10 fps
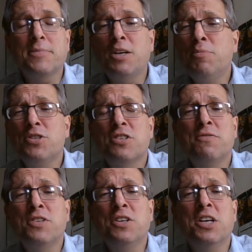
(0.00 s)
I must
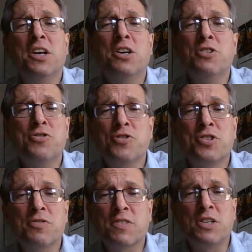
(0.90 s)
have done it hundreds
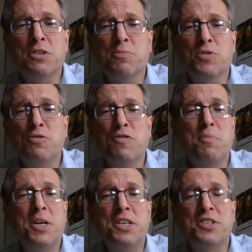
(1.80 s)
of times over
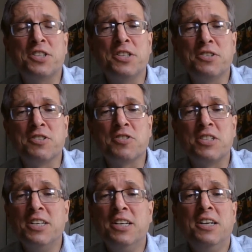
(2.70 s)
many seasons
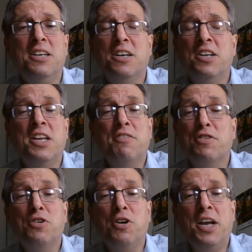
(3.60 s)
and never
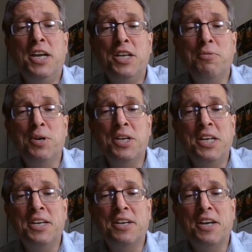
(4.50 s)
got anywhere
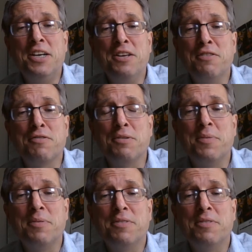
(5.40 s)
near any of them.